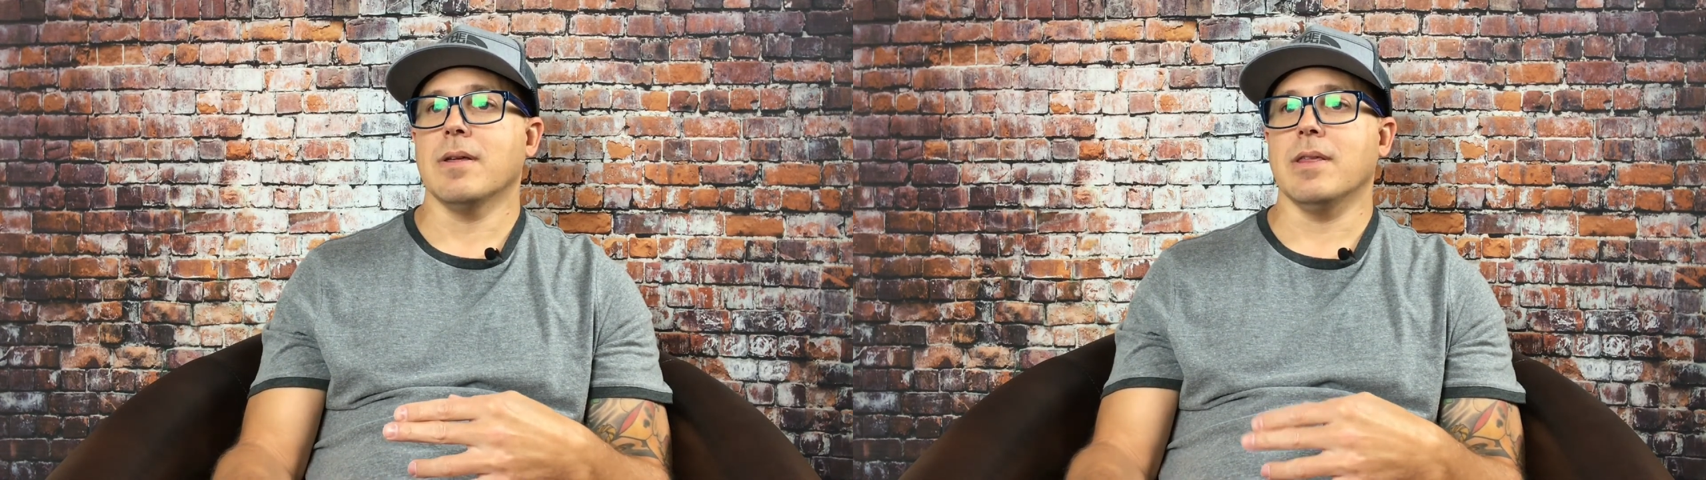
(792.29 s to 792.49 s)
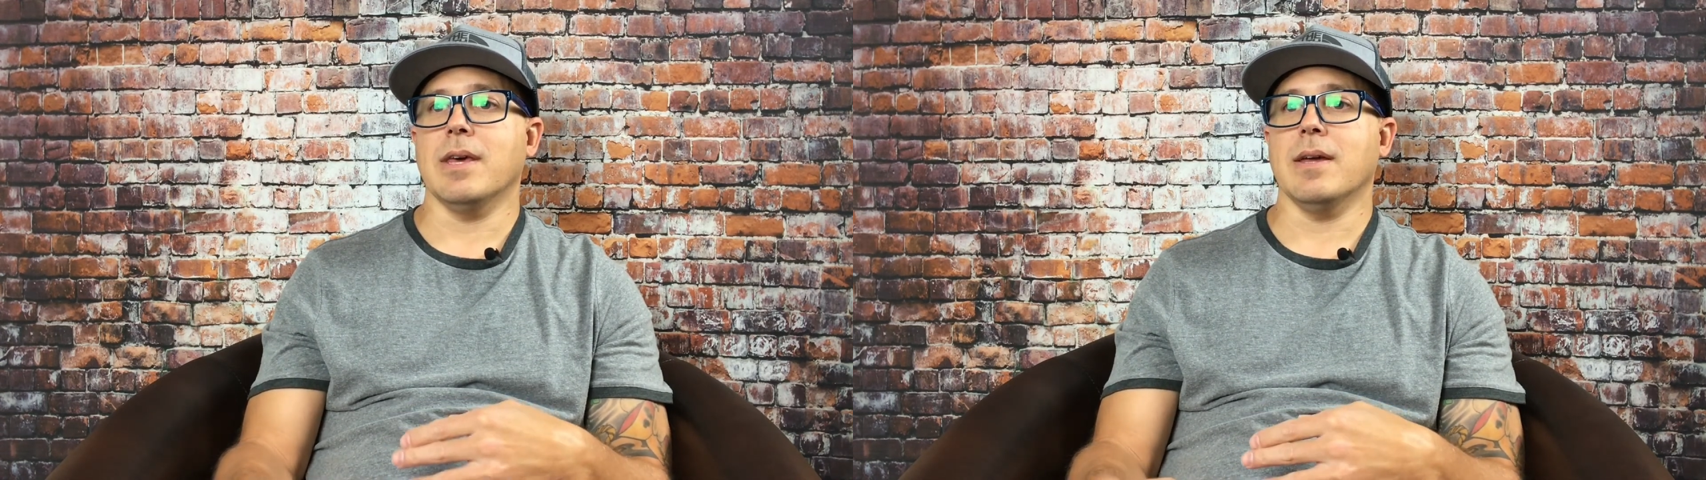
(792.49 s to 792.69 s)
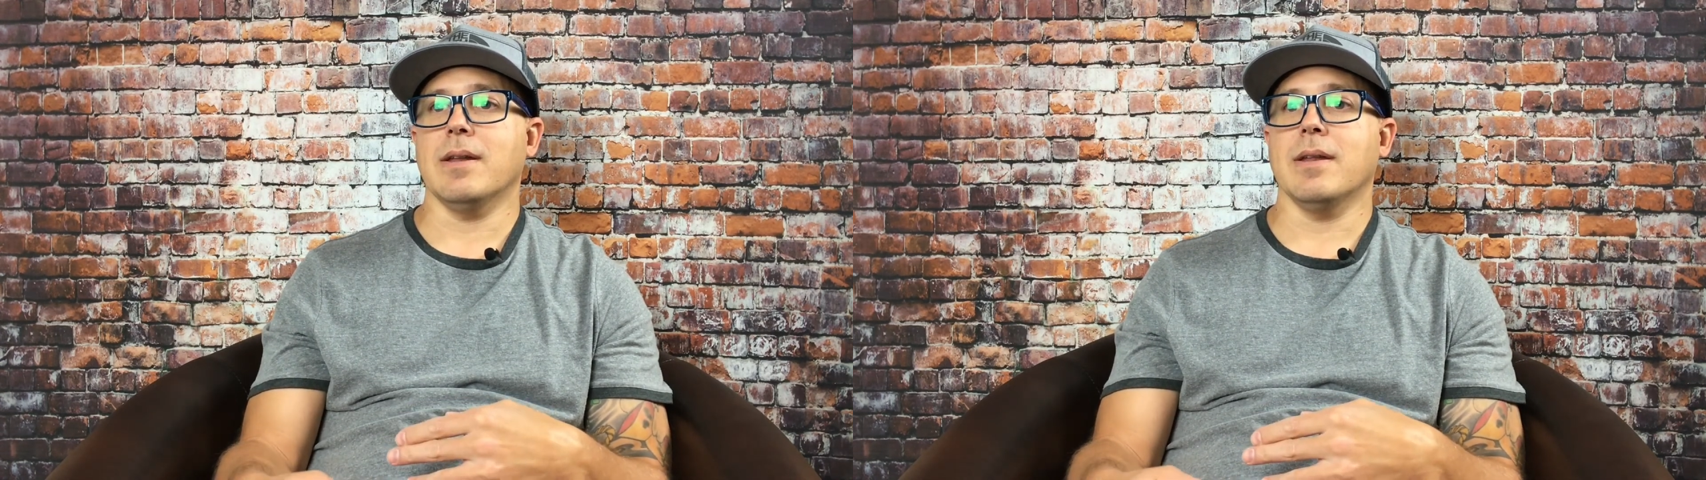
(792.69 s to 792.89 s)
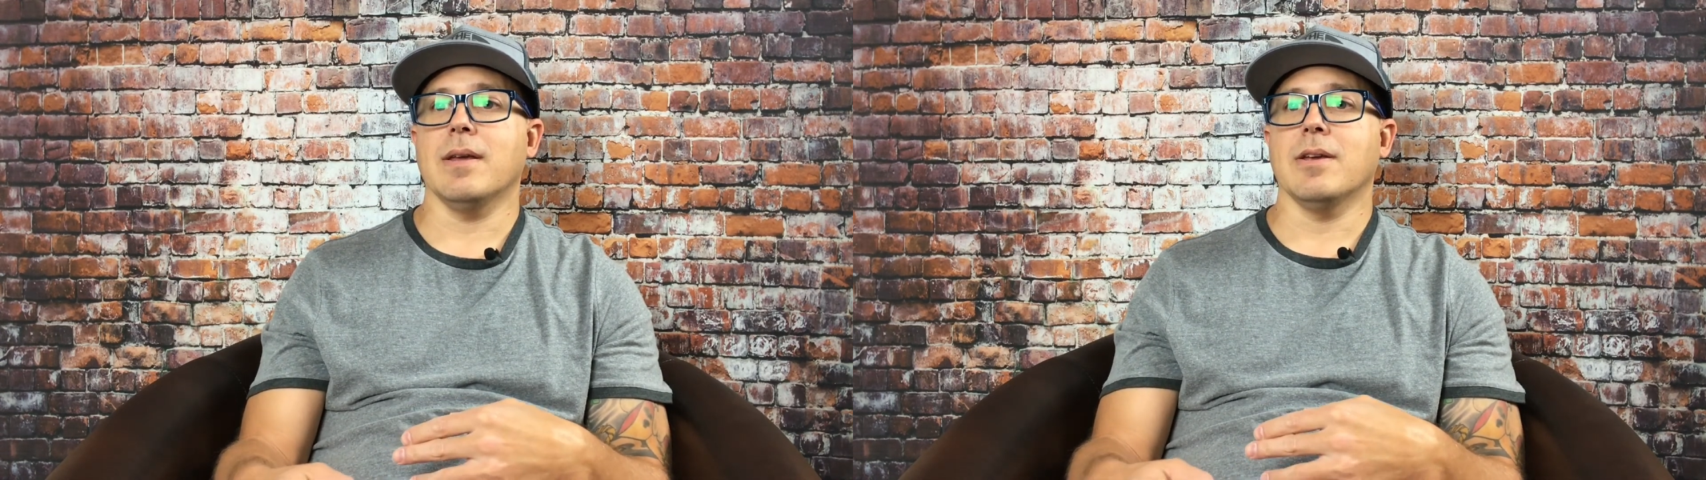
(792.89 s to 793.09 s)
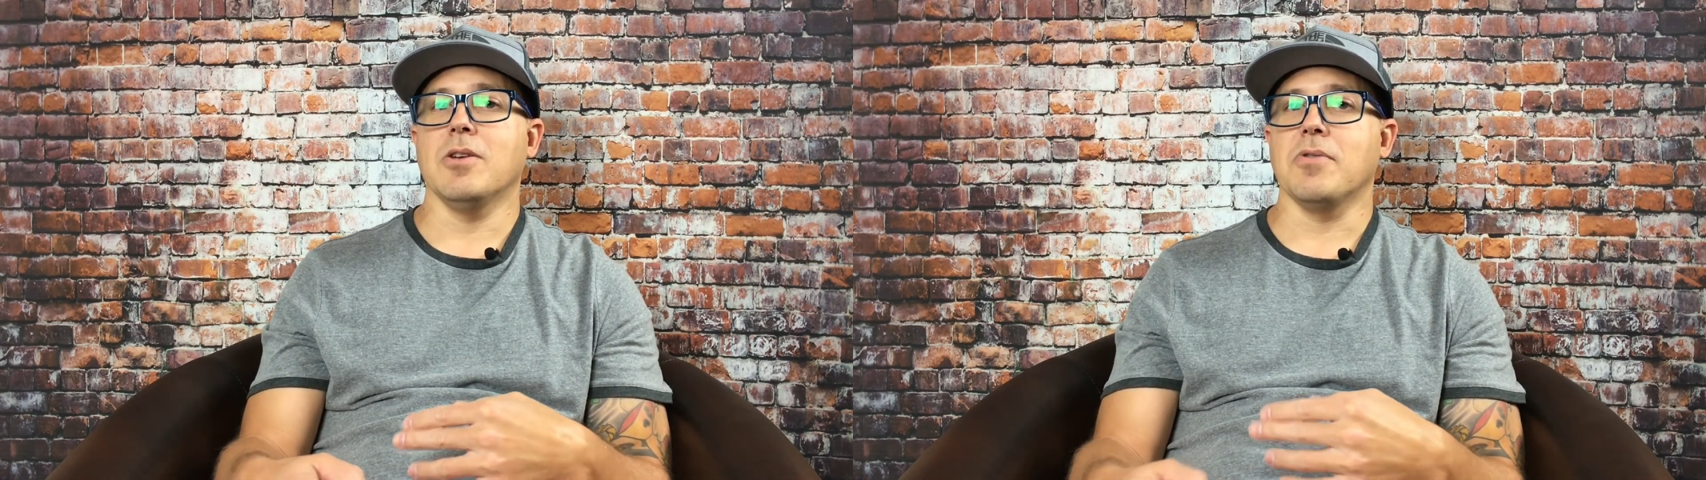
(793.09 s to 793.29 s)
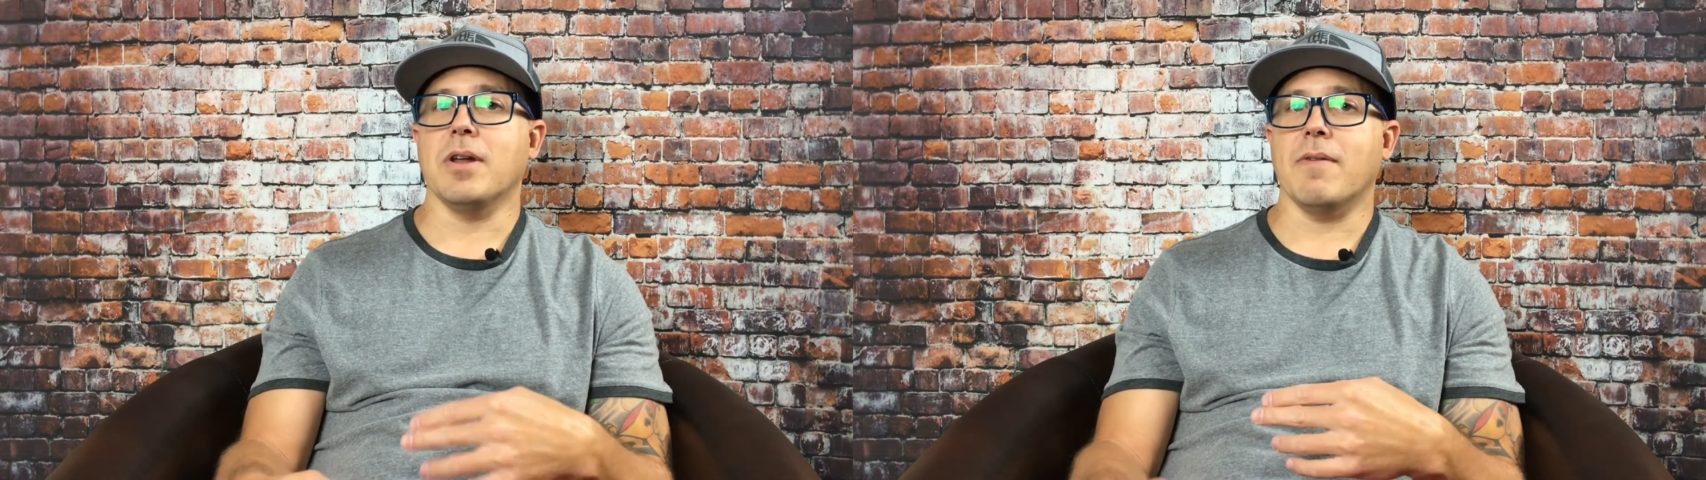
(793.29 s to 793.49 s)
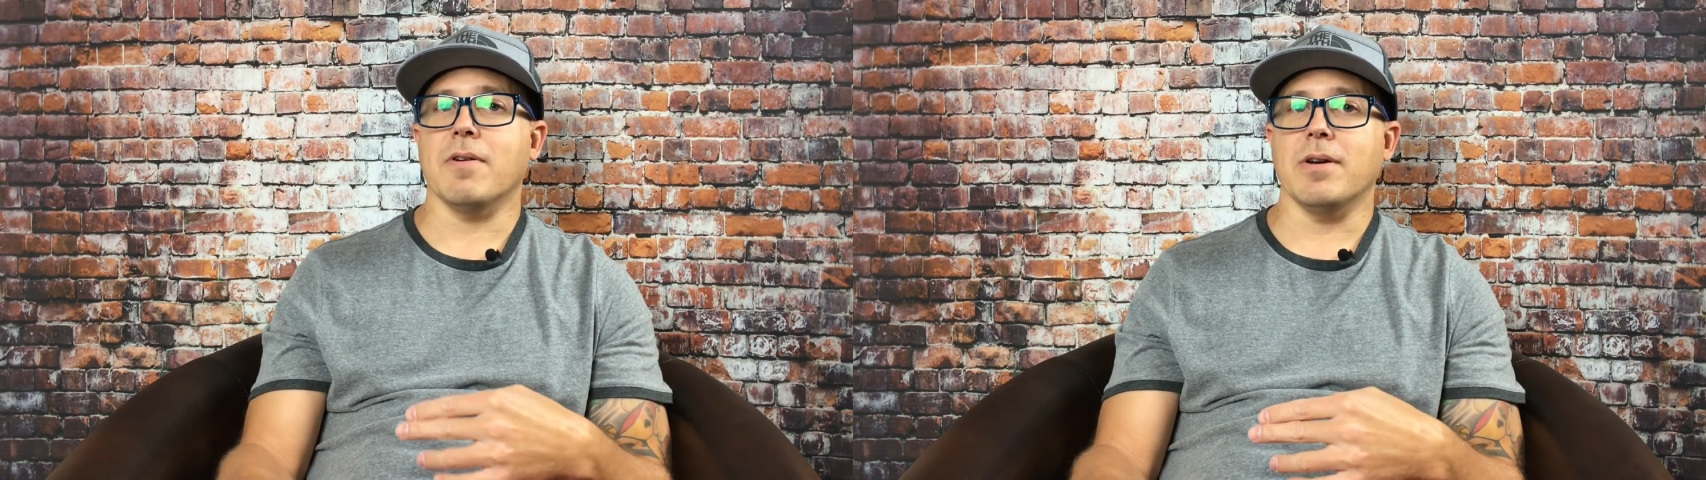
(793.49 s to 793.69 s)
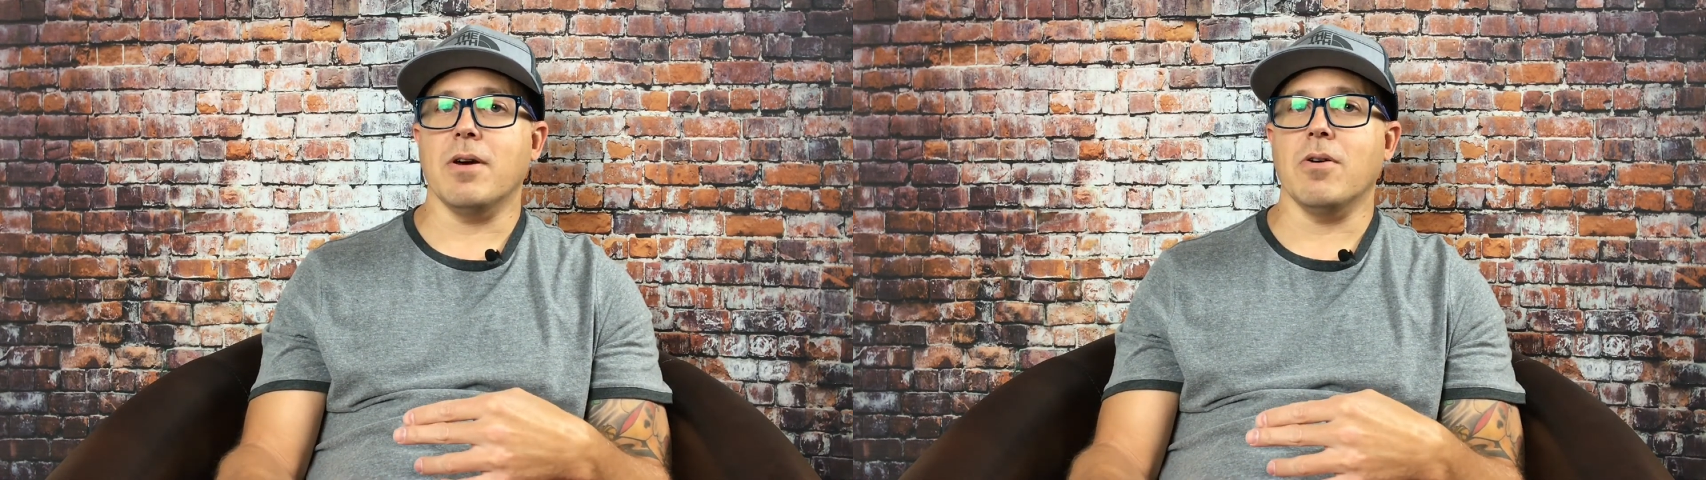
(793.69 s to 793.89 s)
then you'll
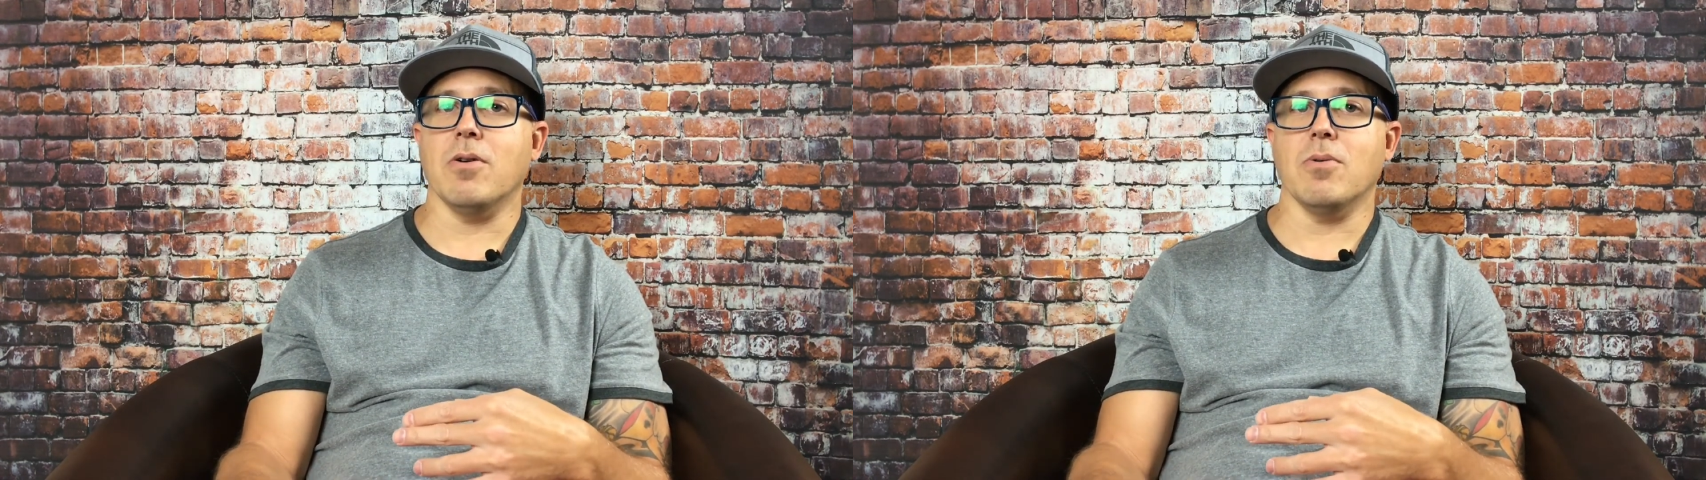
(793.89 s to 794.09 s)
never know